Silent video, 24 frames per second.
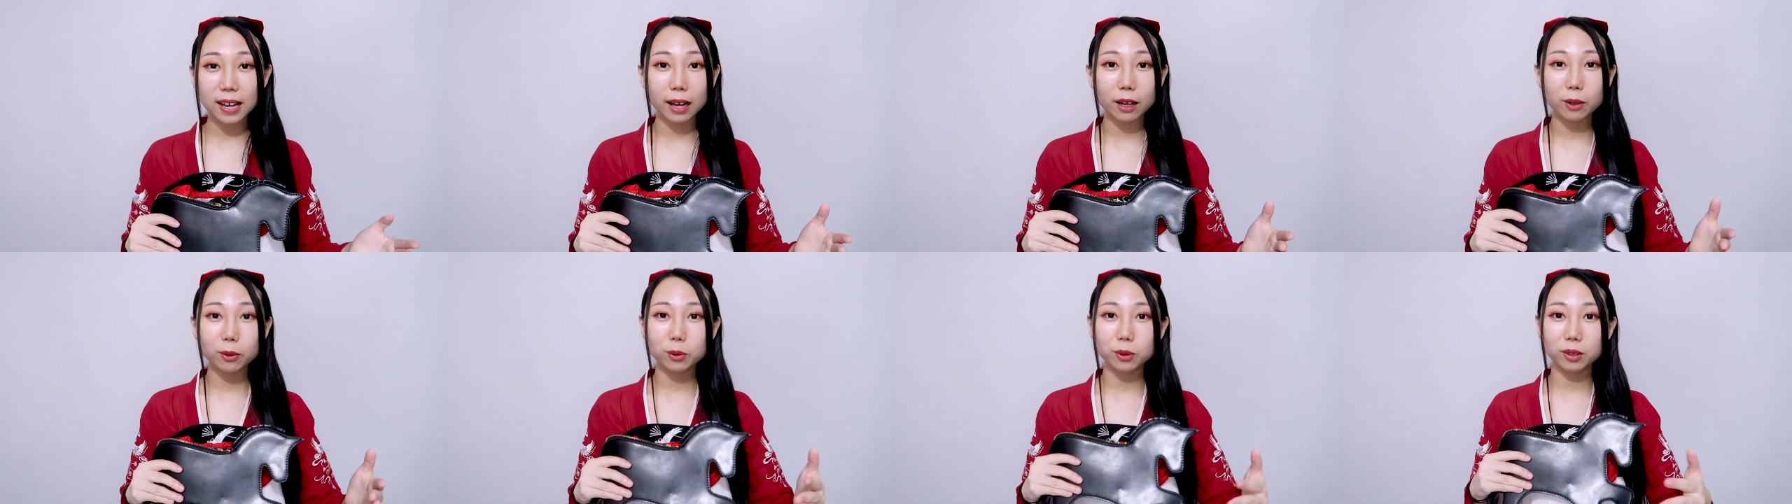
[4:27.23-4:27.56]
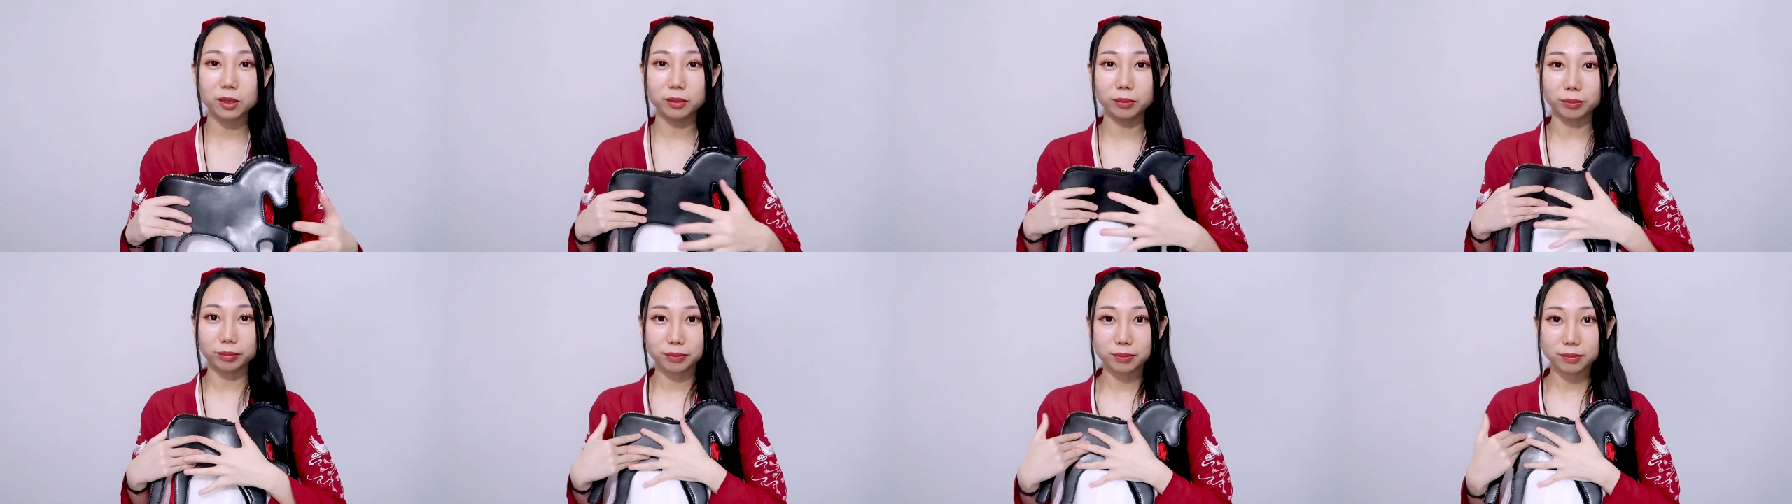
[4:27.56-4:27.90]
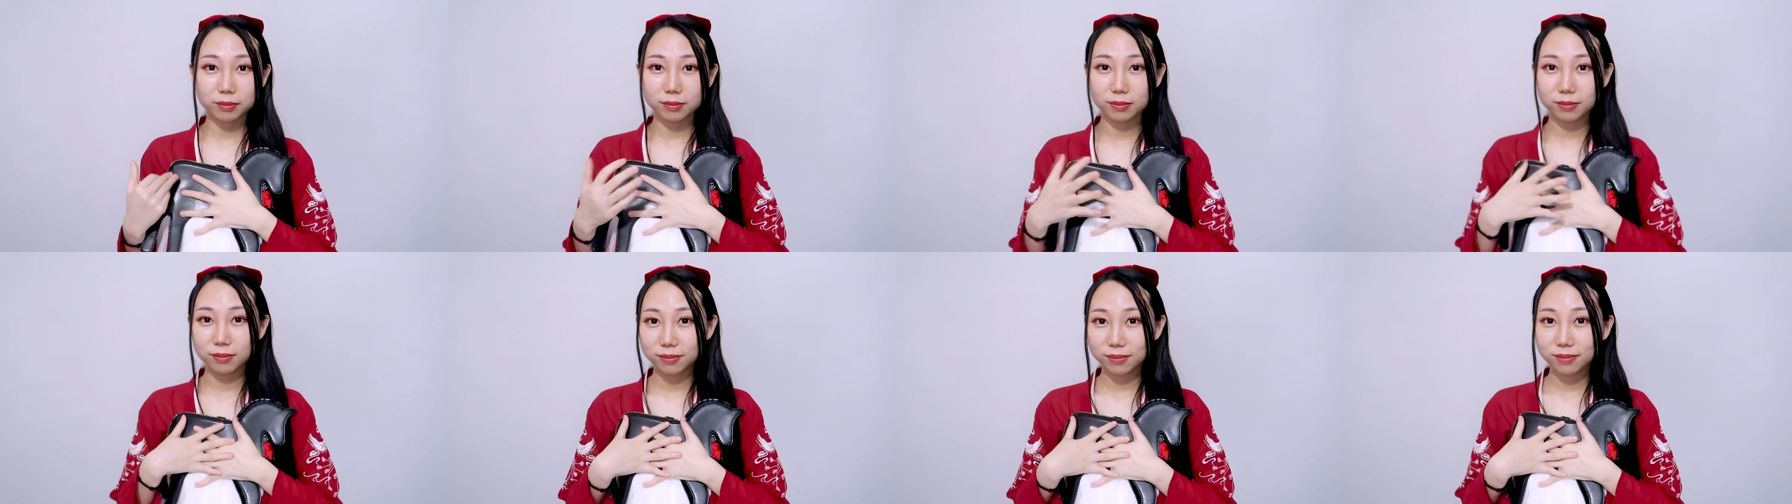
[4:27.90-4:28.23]
I will
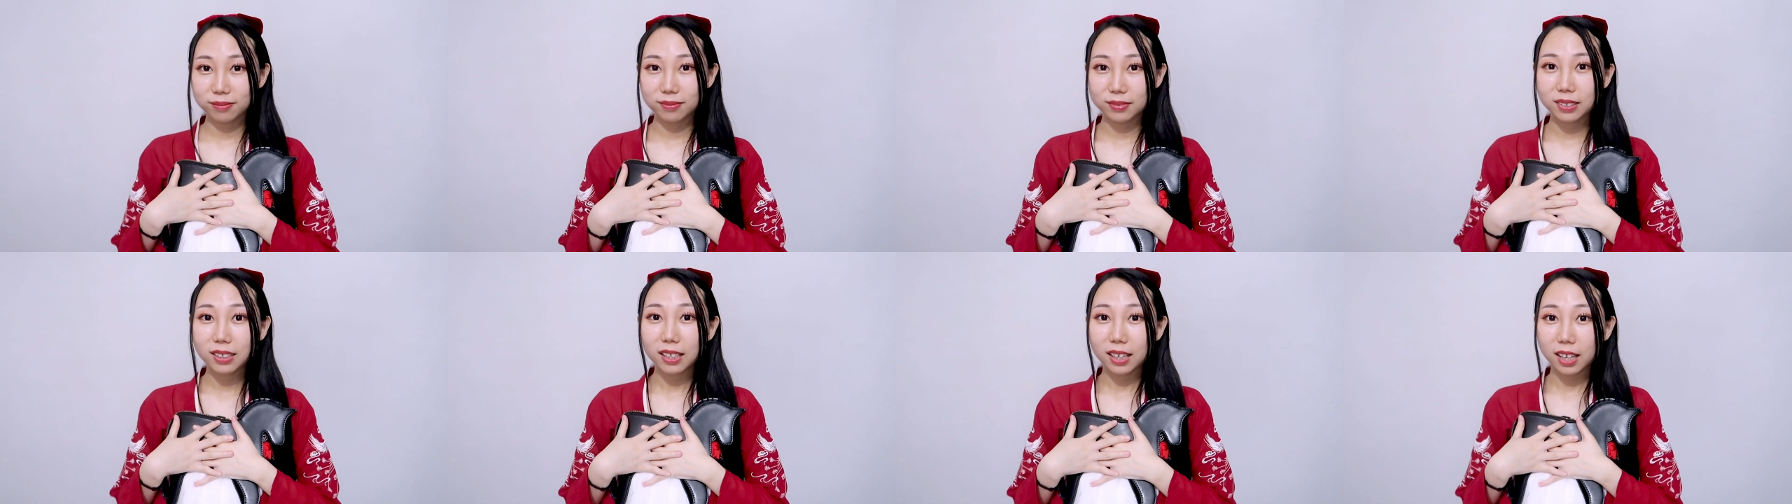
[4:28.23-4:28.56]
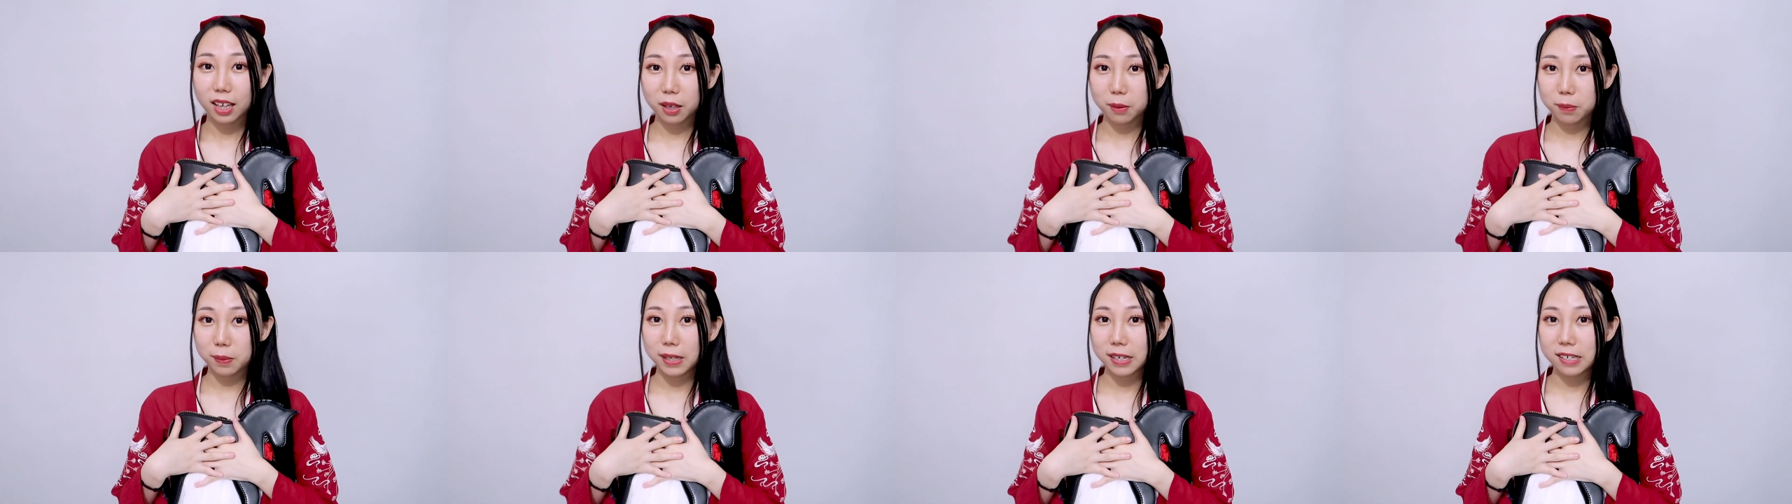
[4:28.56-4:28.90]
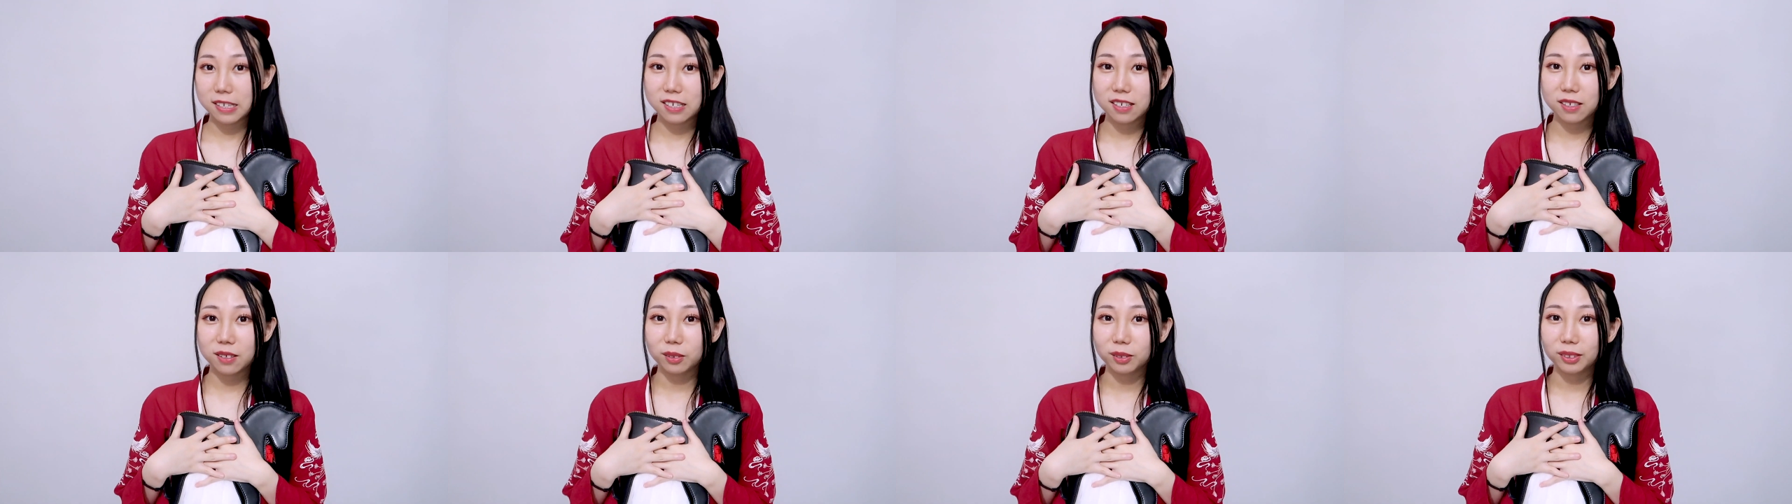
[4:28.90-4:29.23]
keep
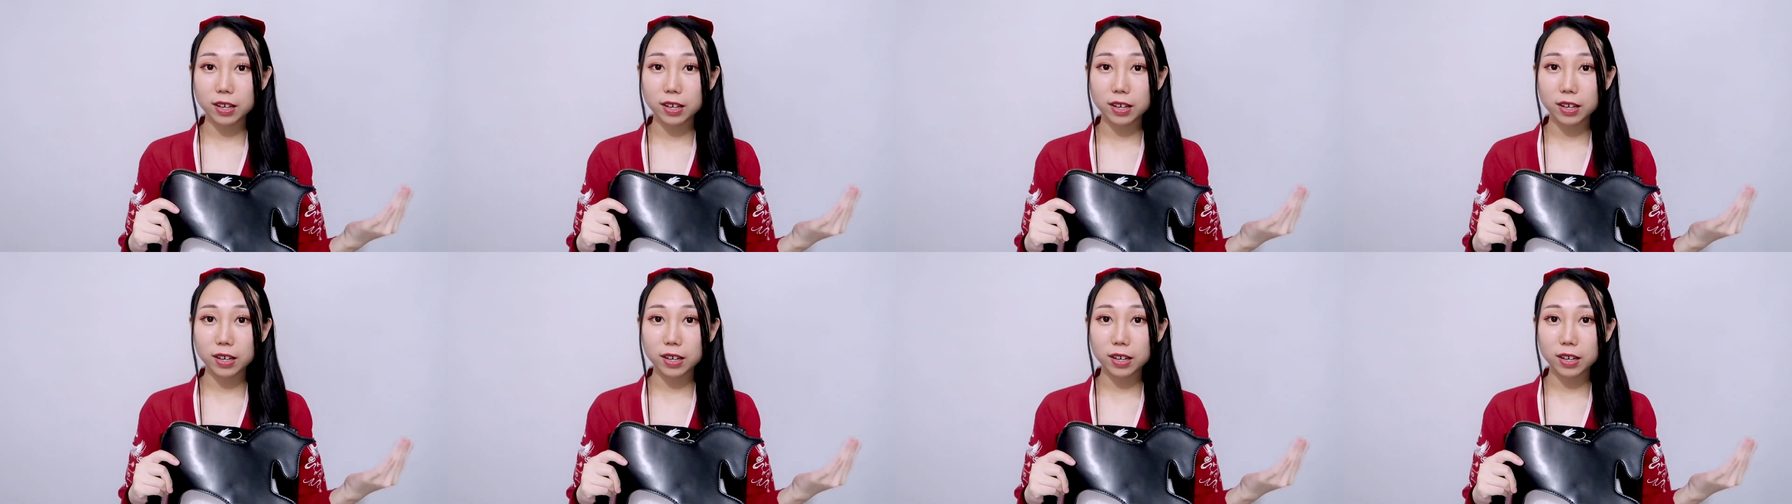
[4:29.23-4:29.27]
it.